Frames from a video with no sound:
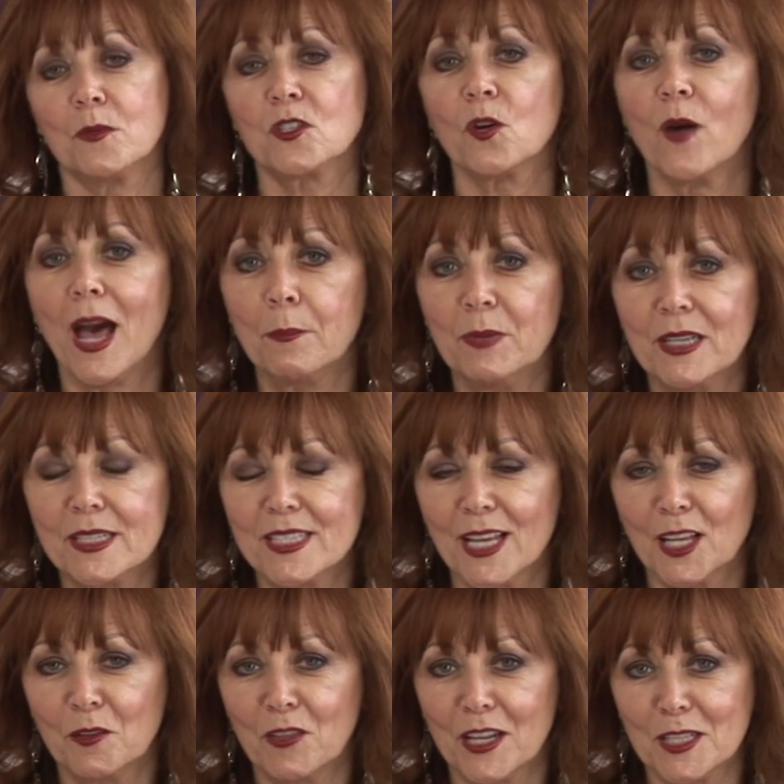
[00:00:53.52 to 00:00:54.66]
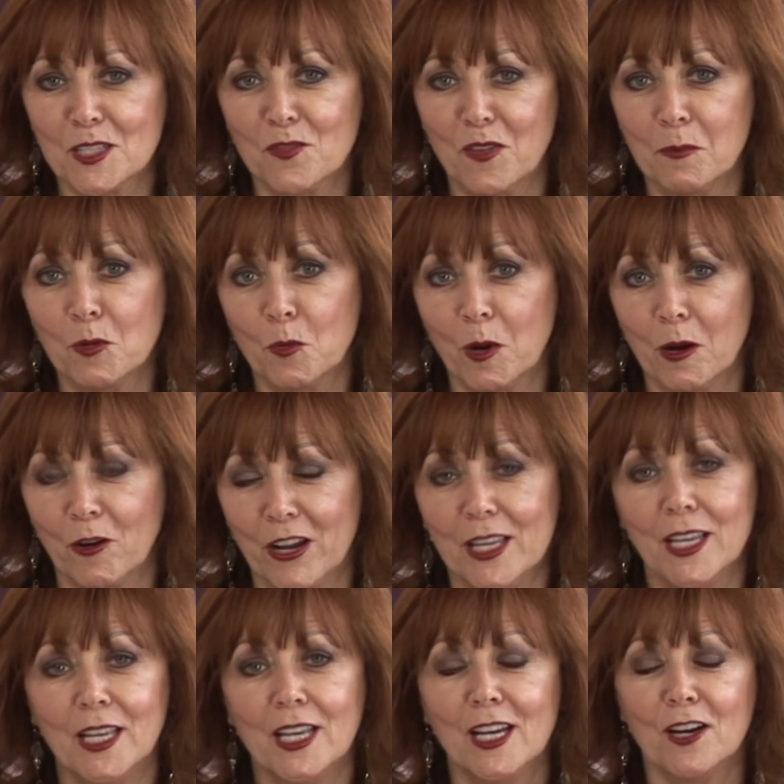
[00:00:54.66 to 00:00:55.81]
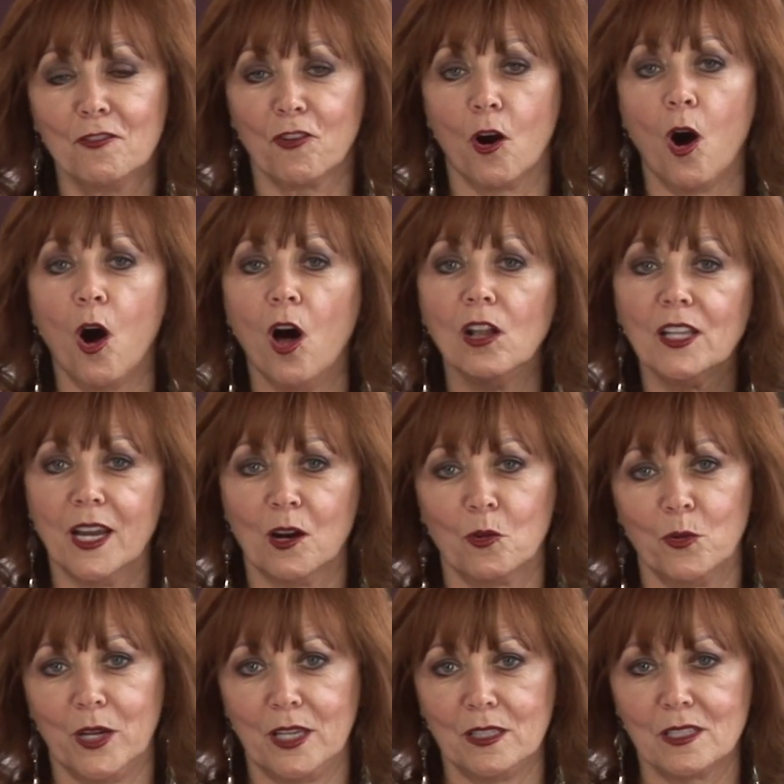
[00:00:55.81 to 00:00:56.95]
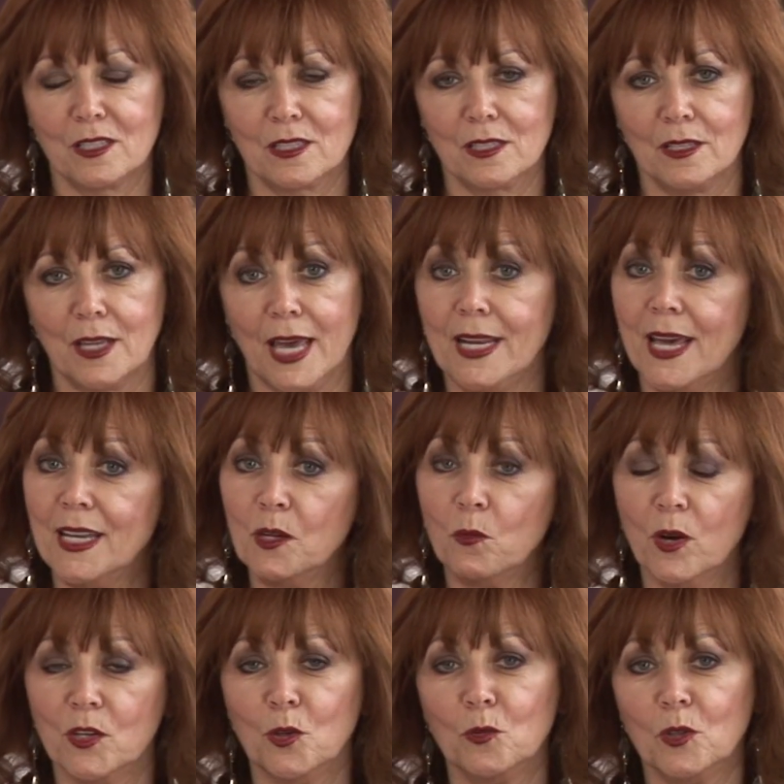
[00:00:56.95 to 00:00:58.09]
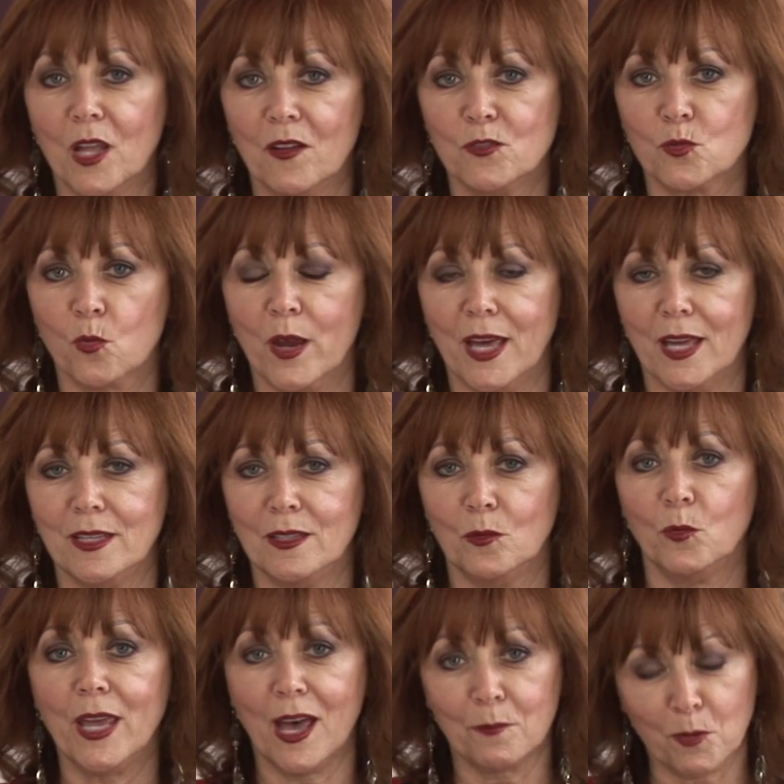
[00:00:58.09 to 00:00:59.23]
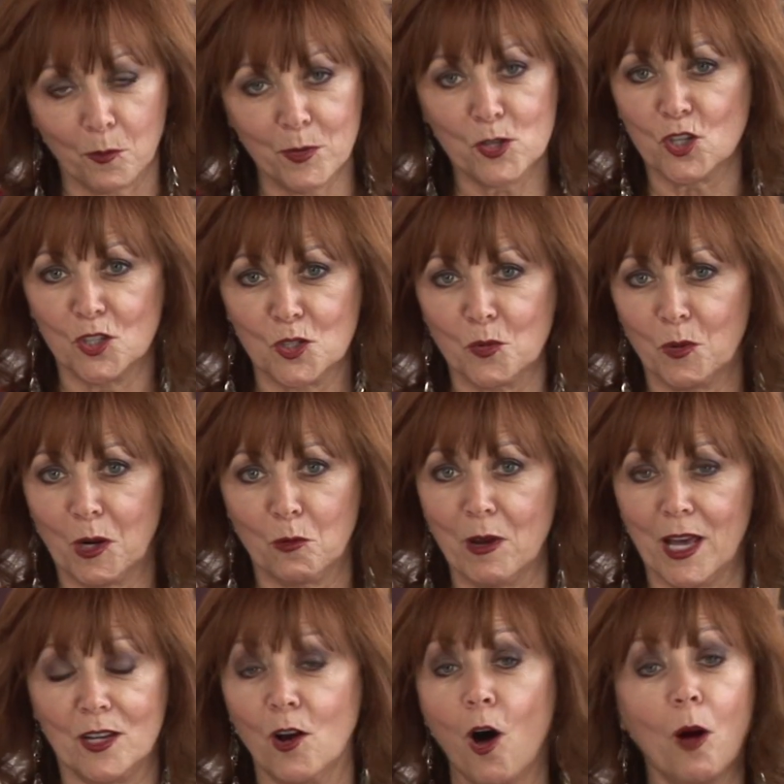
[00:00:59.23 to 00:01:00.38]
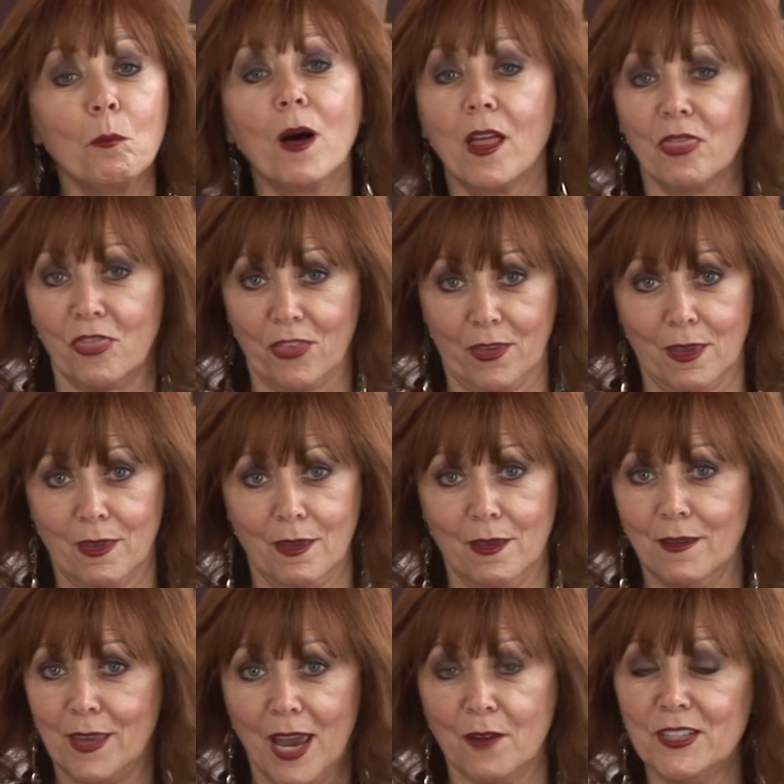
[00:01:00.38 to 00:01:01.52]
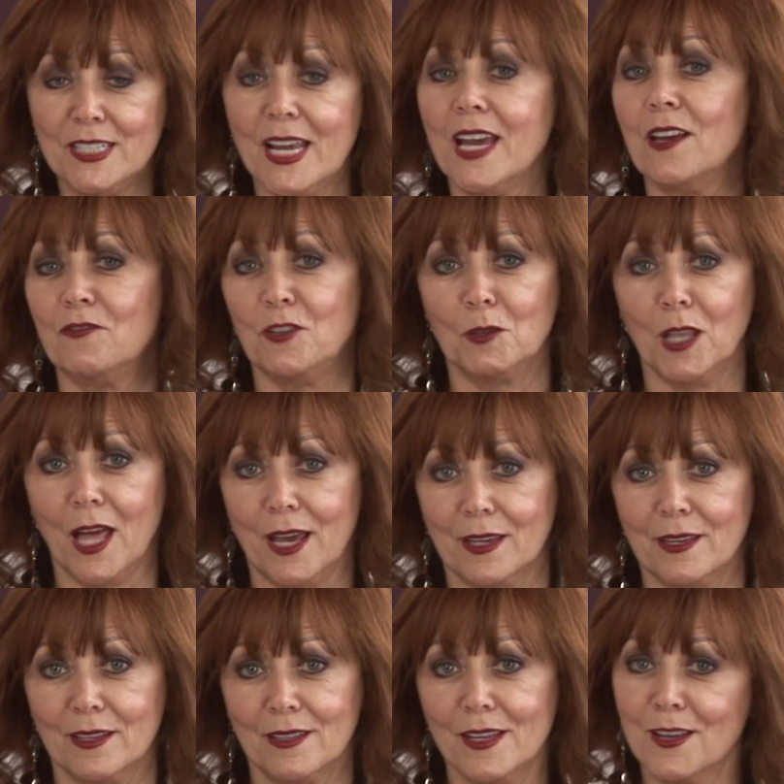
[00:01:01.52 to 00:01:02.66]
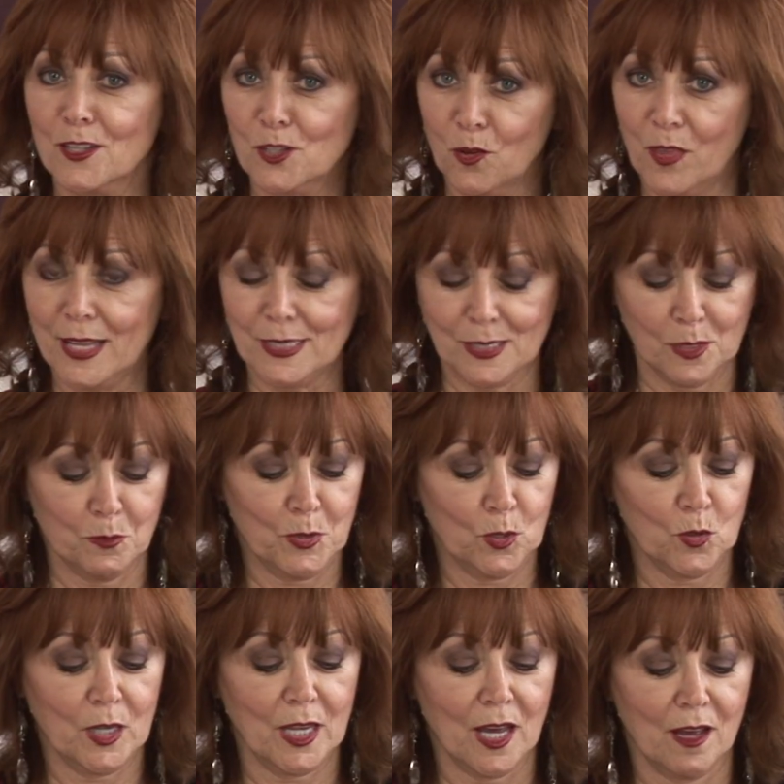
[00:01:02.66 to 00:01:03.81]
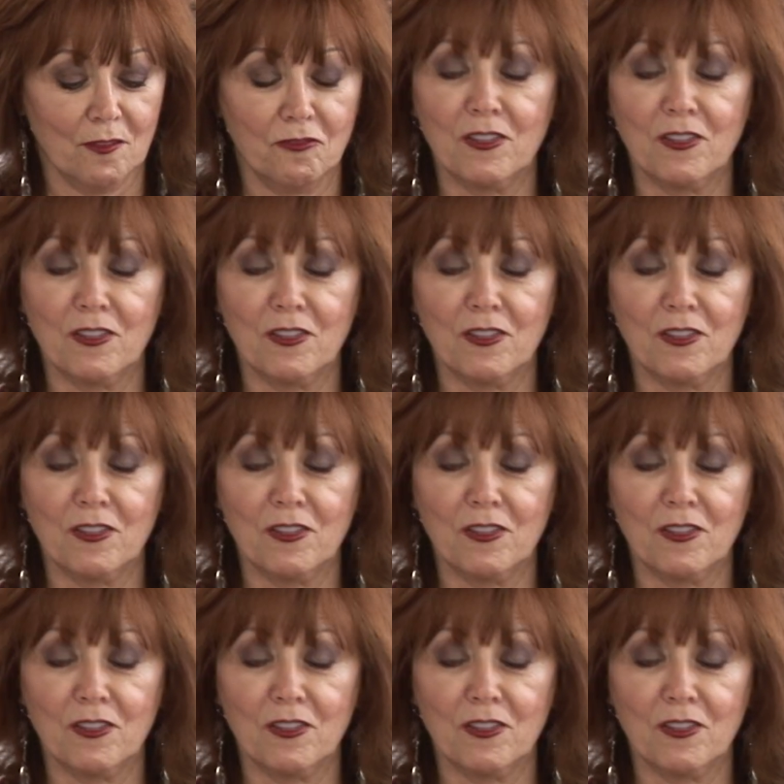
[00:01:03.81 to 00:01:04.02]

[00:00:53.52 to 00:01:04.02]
So happy to tell you that it's February. For all Aries and anyone who loves red, we have permission to wear red all month, every day if you'd like. So that's the beauty of